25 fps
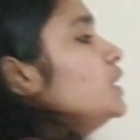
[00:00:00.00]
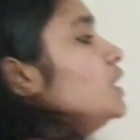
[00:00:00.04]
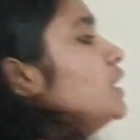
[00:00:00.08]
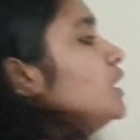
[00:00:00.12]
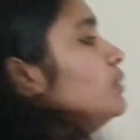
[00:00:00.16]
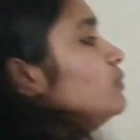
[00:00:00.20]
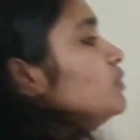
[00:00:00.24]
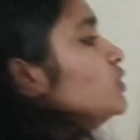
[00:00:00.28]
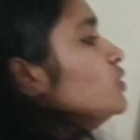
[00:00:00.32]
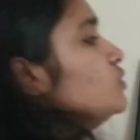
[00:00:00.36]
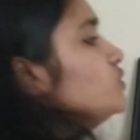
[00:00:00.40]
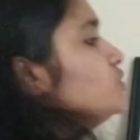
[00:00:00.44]

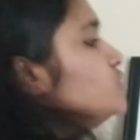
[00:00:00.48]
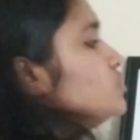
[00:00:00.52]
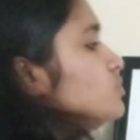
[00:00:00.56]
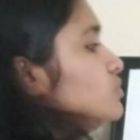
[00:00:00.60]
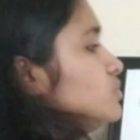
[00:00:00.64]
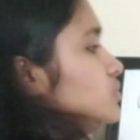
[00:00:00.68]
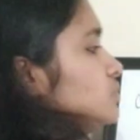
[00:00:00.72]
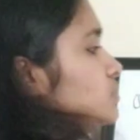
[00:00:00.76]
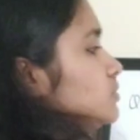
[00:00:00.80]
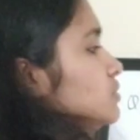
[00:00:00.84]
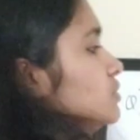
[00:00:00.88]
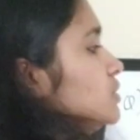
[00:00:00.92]
I'm going
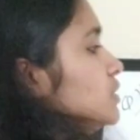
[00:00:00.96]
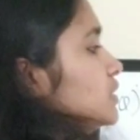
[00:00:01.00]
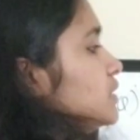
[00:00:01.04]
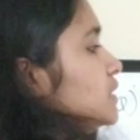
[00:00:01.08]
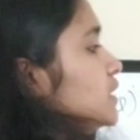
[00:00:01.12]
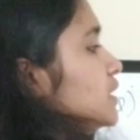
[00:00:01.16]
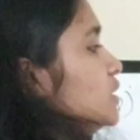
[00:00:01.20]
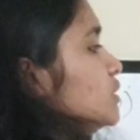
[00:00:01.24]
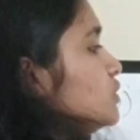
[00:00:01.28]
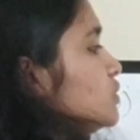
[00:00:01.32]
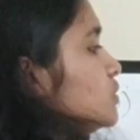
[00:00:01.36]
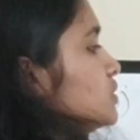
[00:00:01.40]
to
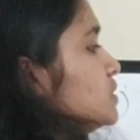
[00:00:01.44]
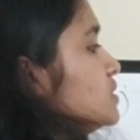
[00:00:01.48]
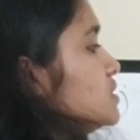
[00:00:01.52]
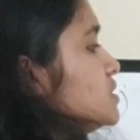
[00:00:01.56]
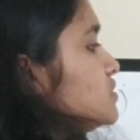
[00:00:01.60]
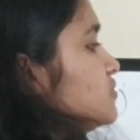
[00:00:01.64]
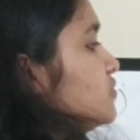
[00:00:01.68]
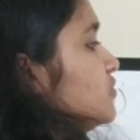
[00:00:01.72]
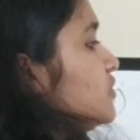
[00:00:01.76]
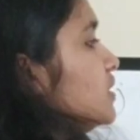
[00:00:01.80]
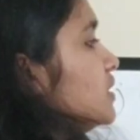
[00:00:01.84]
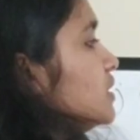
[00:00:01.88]
redraw
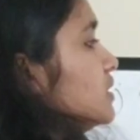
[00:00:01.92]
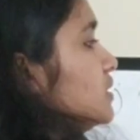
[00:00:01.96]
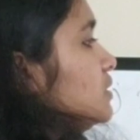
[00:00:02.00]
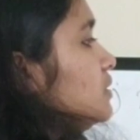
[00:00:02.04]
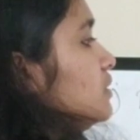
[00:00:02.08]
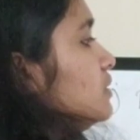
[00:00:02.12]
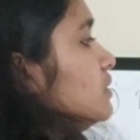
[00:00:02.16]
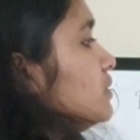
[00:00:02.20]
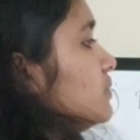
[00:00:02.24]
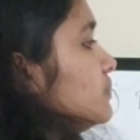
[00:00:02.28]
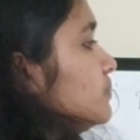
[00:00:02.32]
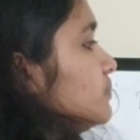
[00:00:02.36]
this figure
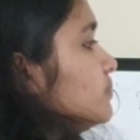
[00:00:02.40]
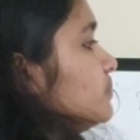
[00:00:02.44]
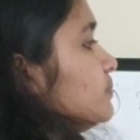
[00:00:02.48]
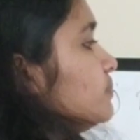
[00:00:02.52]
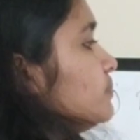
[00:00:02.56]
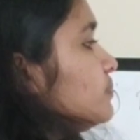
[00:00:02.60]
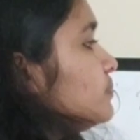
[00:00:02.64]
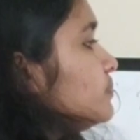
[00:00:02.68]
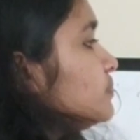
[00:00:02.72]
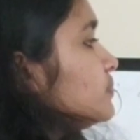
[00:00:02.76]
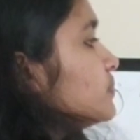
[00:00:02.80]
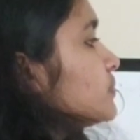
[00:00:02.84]

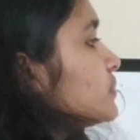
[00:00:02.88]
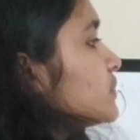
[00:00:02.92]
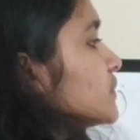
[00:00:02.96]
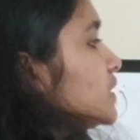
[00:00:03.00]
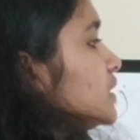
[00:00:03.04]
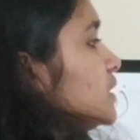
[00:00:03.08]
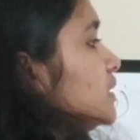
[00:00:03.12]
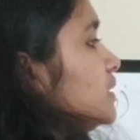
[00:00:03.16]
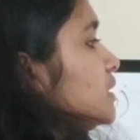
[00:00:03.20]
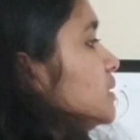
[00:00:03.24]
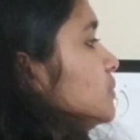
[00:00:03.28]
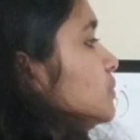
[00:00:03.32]

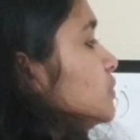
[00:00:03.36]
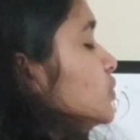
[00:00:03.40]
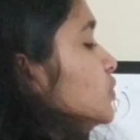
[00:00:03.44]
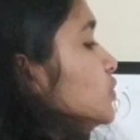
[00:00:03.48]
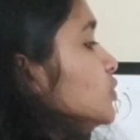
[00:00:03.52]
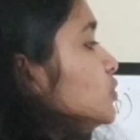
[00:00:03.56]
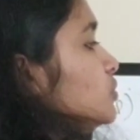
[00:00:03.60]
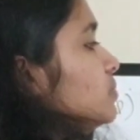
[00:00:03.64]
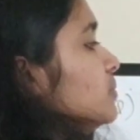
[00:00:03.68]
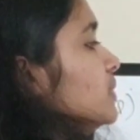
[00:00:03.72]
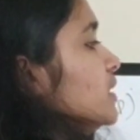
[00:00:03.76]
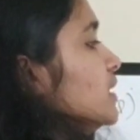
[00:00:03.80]
and I'm
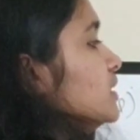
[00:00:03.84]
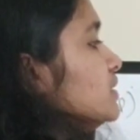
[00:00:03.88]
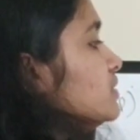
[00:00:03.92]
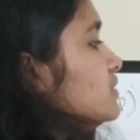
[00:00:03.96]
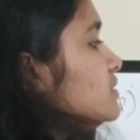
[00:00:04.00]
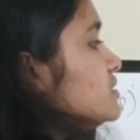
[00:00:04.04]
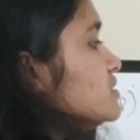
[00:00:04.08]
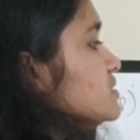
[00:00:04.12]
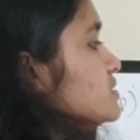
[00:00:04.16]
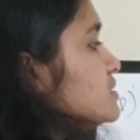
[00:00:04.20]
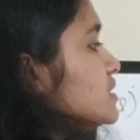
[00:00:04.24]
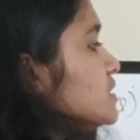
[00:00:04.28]
going to make
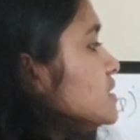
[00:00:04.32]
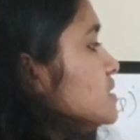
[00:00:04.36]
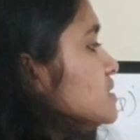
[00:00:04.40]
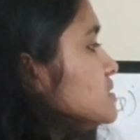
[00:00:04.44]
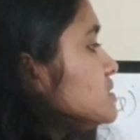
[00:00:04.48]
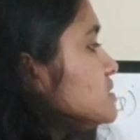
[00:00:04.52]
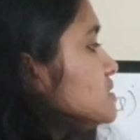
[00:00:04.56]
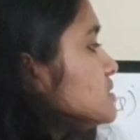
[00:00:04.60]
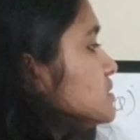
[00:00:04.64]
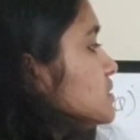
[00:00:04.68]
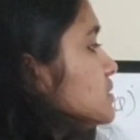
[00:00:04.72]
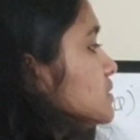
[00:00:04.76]
this
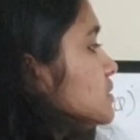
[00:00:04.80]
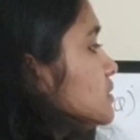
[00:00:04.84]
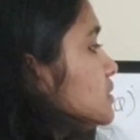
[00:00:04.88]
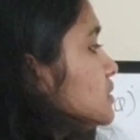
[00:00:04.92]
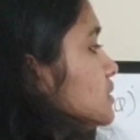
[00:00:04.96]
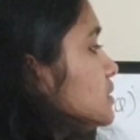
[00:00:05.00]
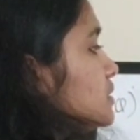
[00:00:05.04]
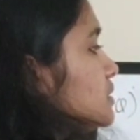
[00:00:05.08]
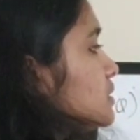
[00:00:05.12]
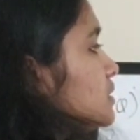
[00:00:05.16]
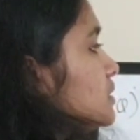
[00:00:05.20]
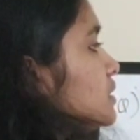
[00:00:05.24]
as
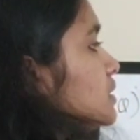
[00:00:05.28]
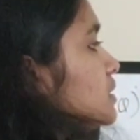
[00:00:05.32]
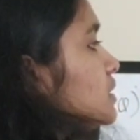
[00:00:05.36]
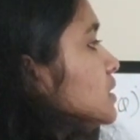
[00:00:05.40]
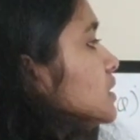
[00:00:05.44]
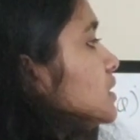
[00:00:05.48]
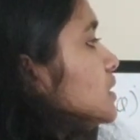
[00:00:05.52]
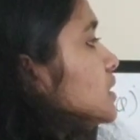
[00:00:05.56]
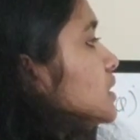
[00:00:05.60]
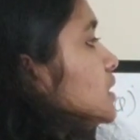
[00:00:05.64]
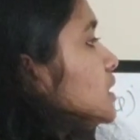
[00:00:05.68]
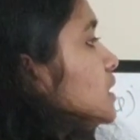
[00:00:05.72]

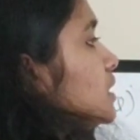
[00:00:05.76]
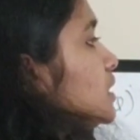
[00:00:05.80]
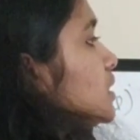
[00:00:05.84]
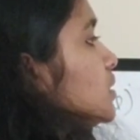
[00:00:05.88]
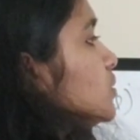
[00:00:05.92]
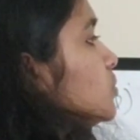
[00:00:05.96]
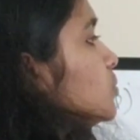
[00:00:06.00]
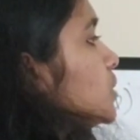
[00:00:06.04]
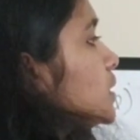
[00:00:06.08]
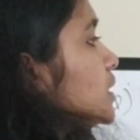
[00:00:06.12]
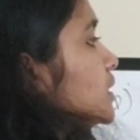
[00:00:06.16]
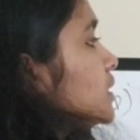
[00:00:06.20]

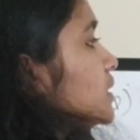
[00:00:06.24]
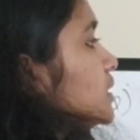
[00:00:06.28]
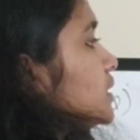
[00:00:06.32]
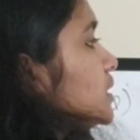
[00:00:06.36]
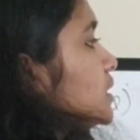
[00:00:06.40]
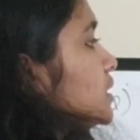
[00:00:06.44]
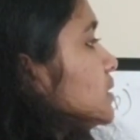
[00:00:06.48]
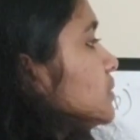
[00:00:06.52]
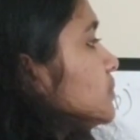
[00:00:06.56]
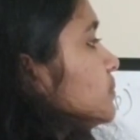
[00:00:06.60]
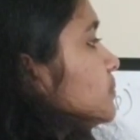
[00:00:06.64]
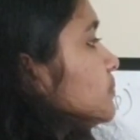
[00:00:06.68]
a
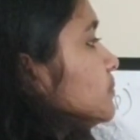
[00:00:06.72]
1K.